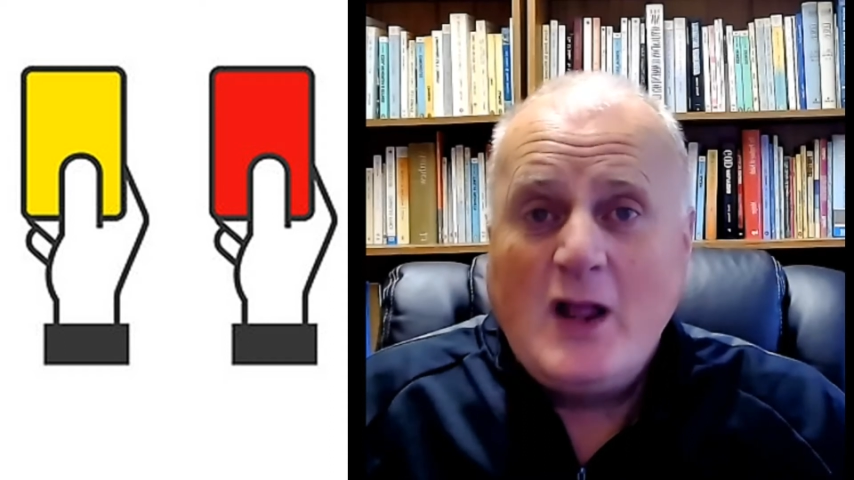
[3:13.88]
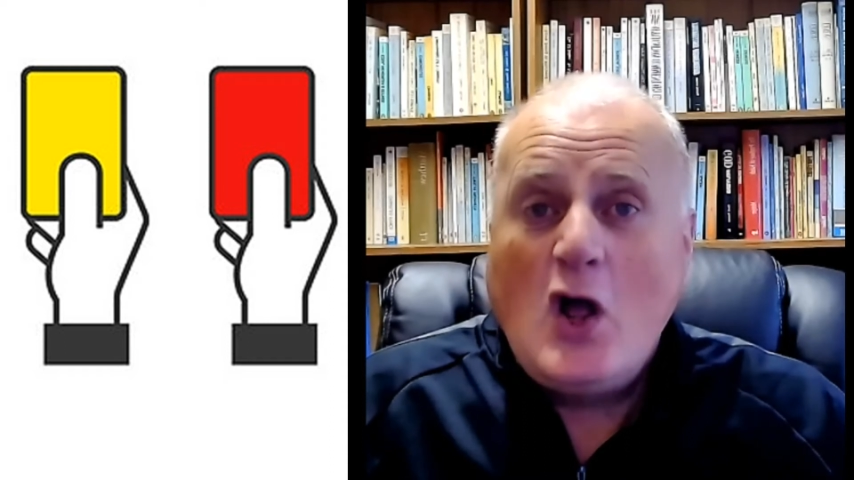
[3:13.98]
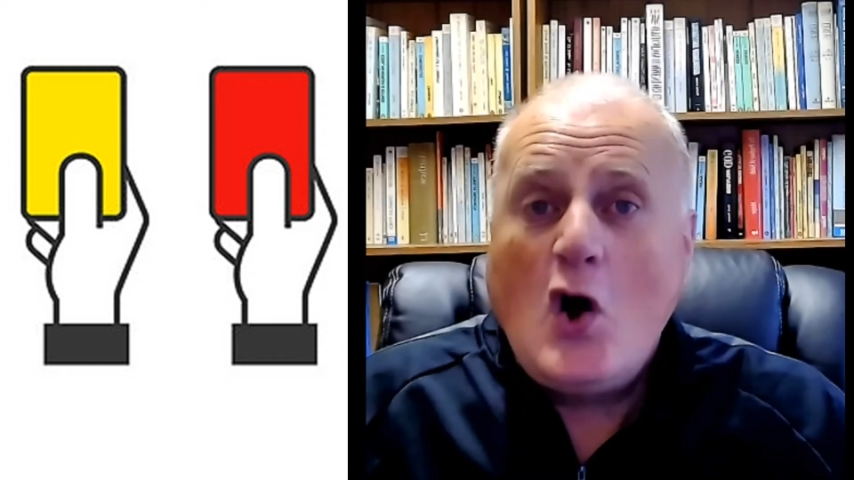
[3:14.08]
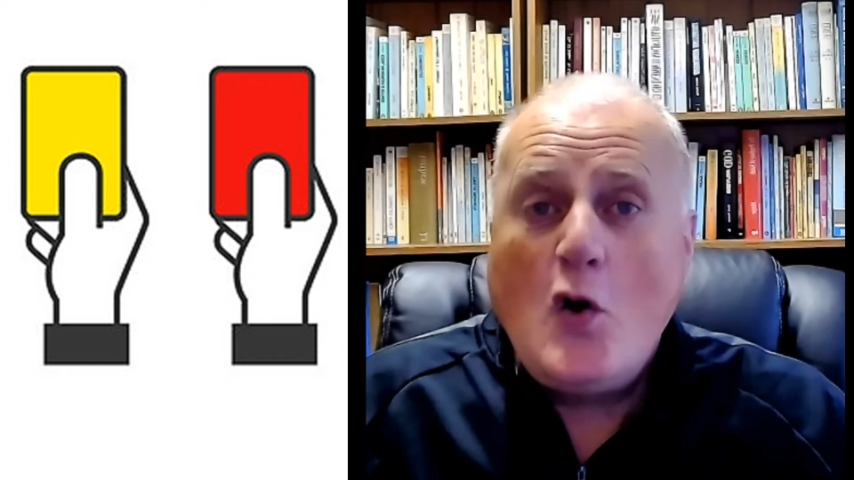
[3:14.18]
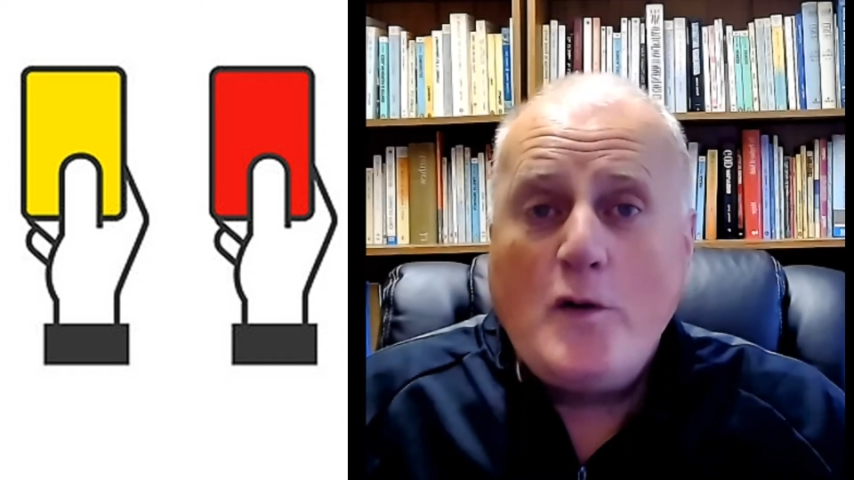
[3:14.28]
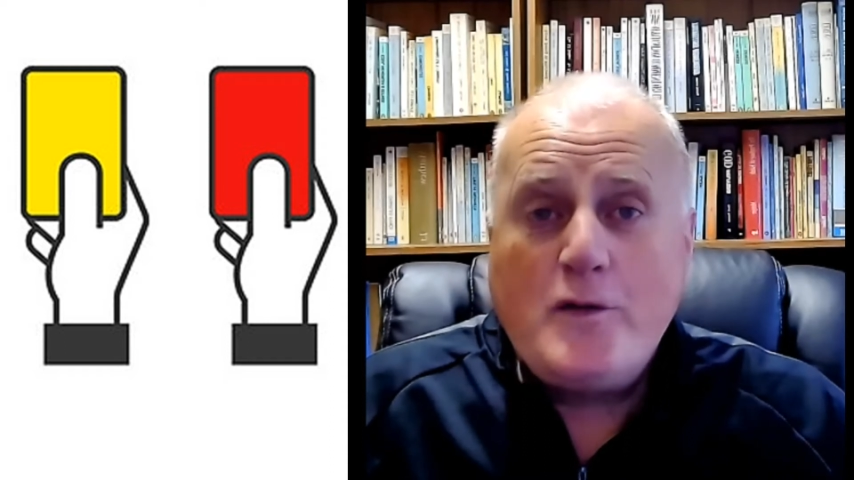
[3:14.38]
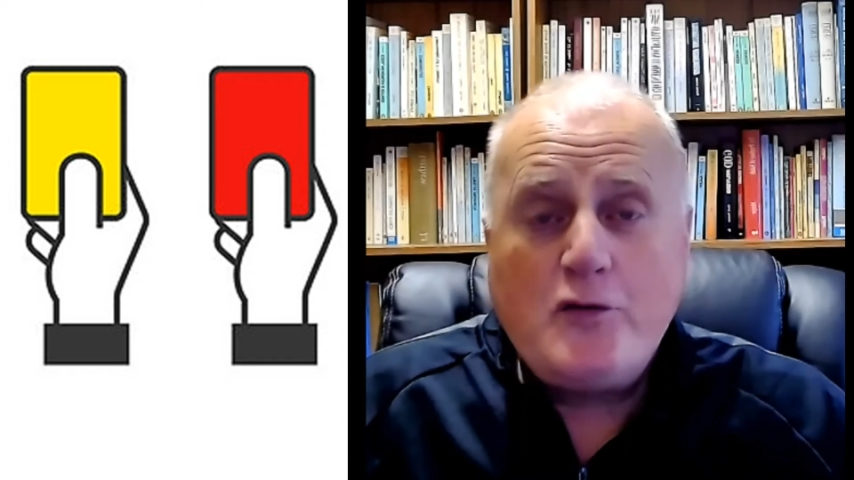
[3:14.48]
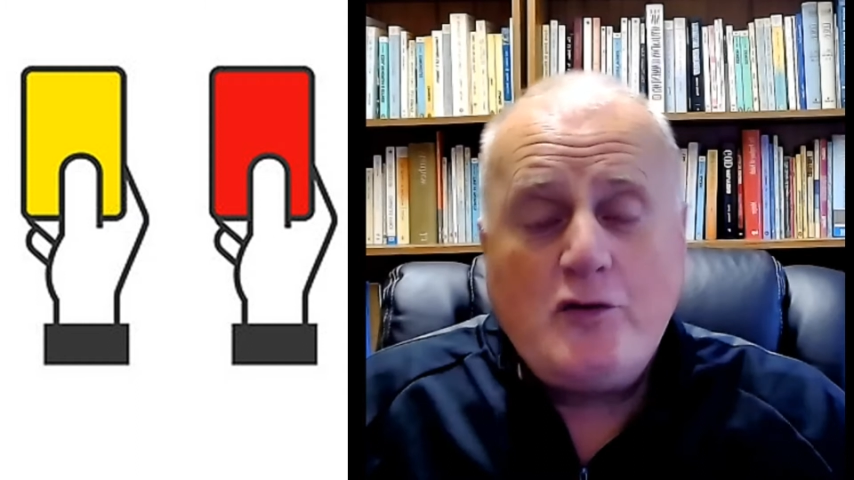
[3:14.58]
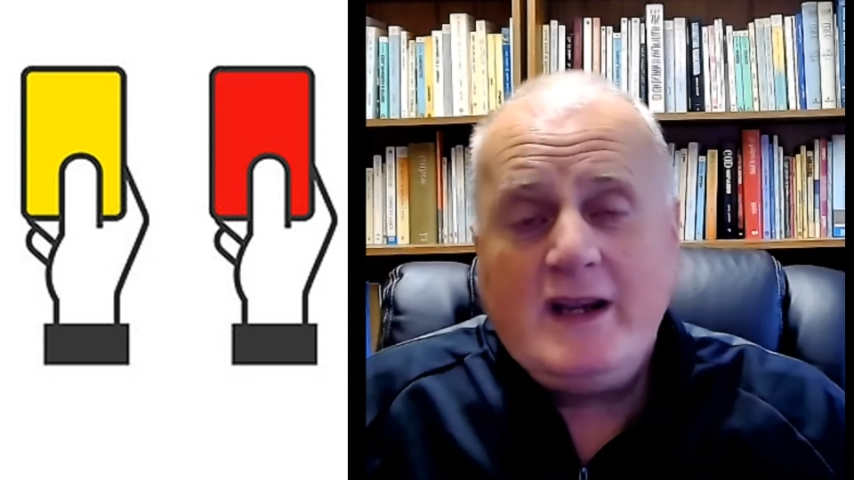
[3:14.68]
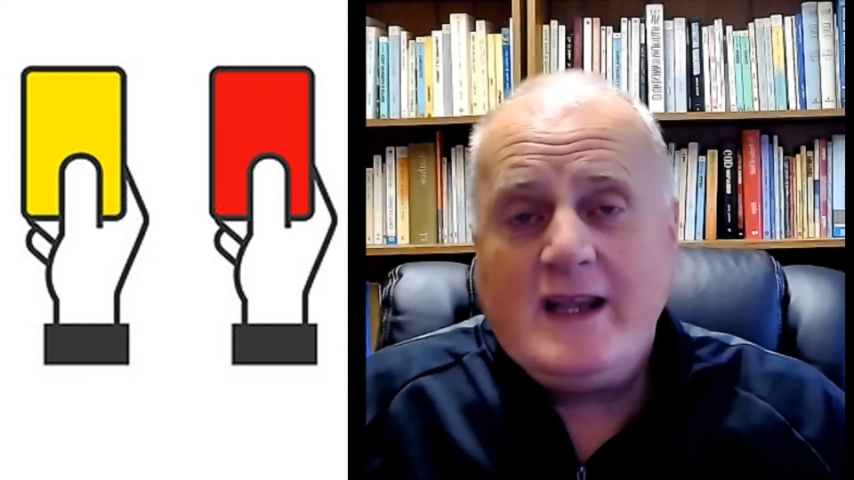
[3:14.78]
or
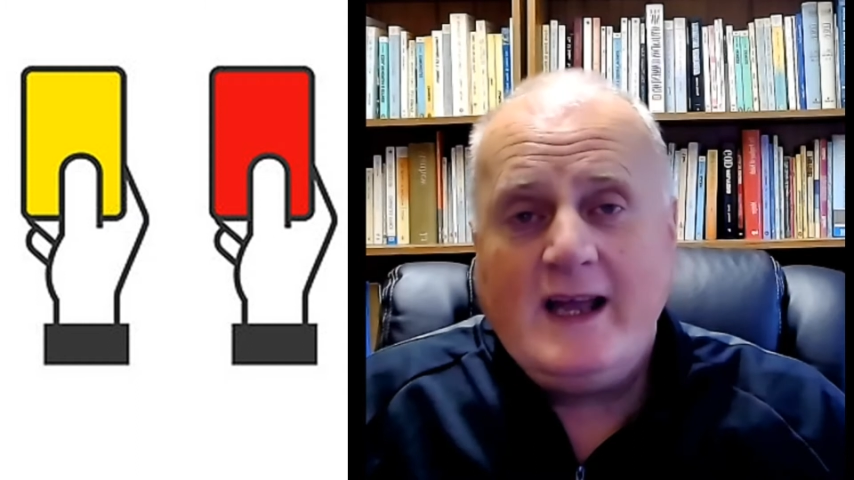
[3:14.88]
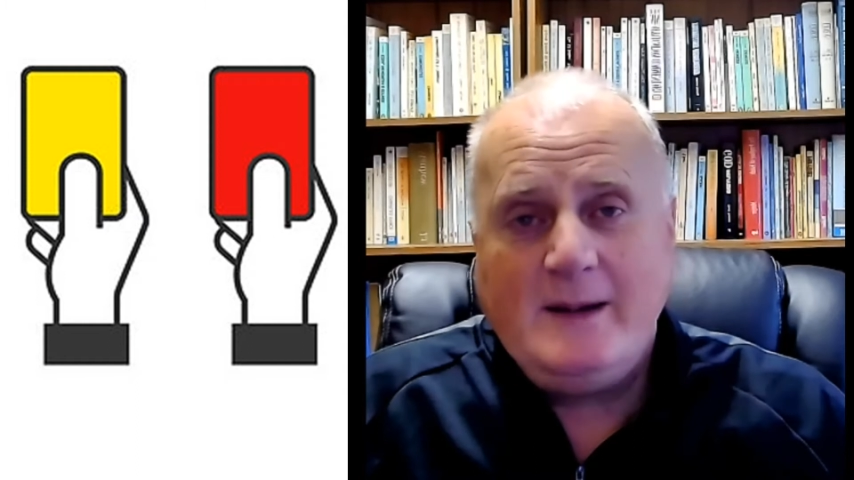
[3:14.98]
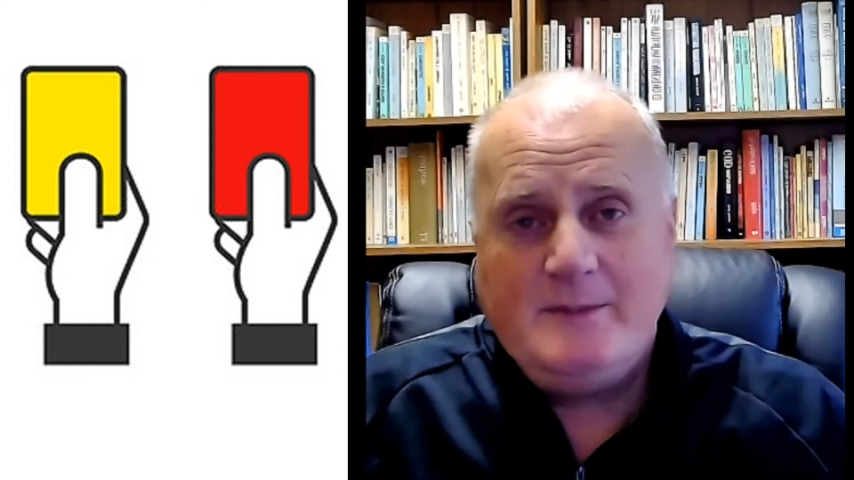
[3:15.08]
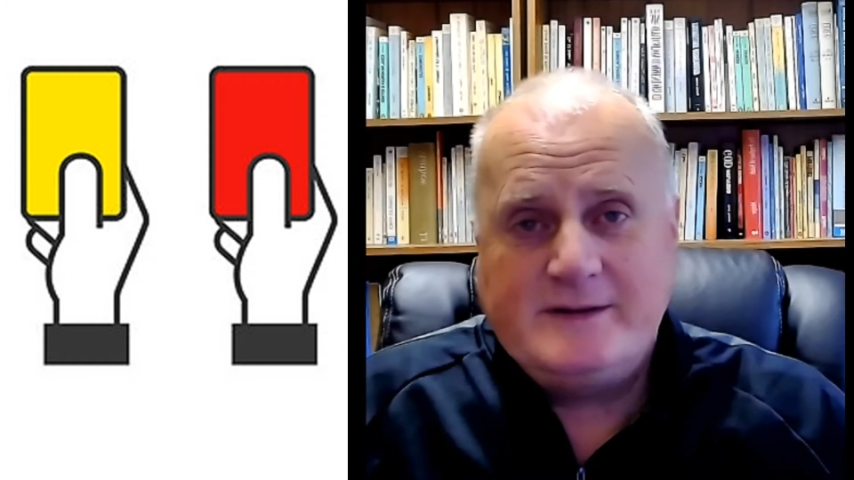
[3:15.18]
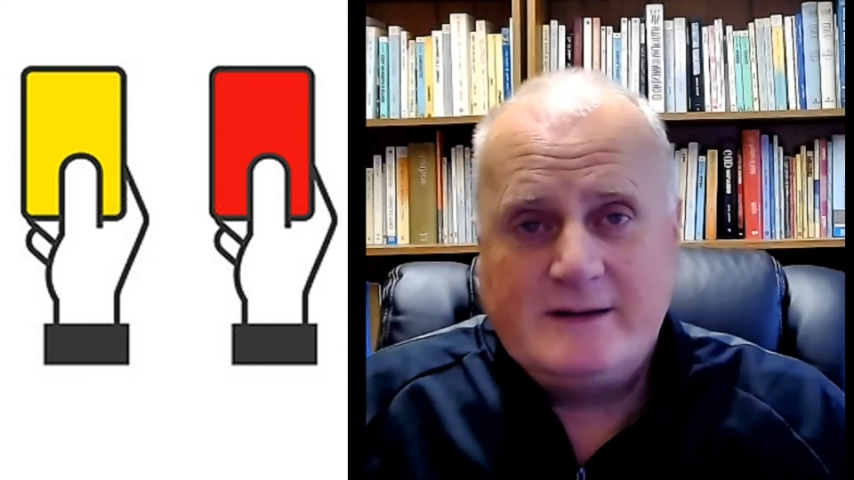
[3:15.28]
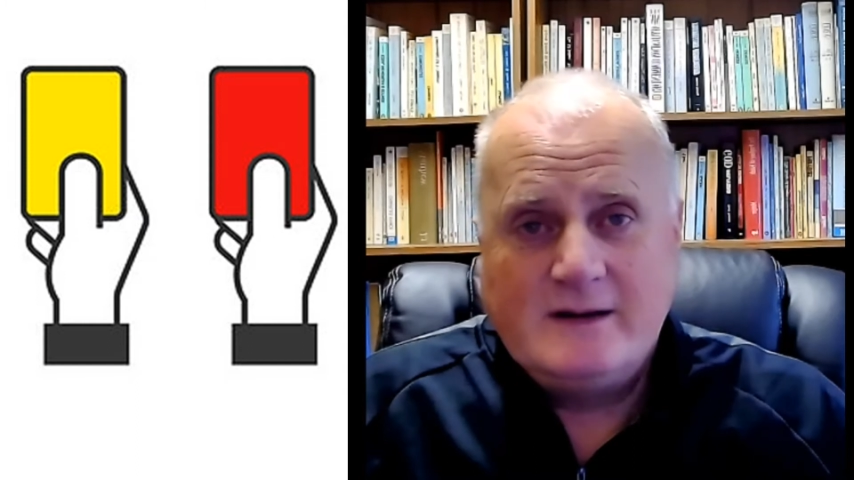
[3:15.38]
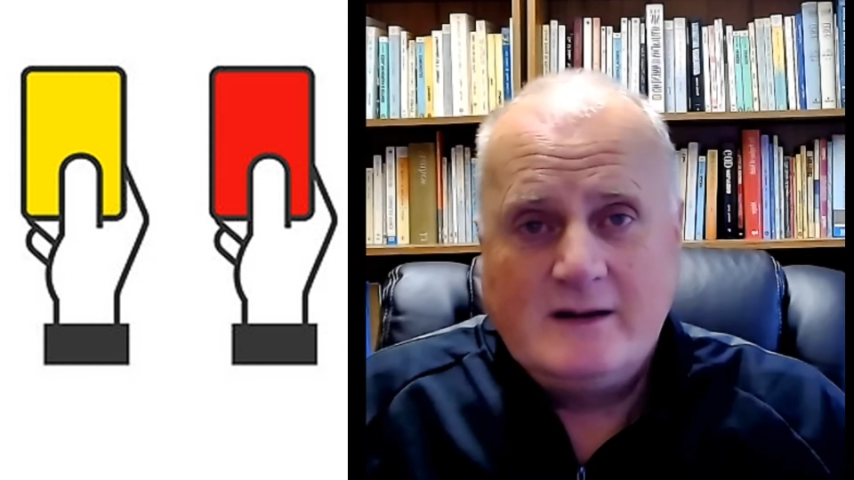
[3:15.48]
three games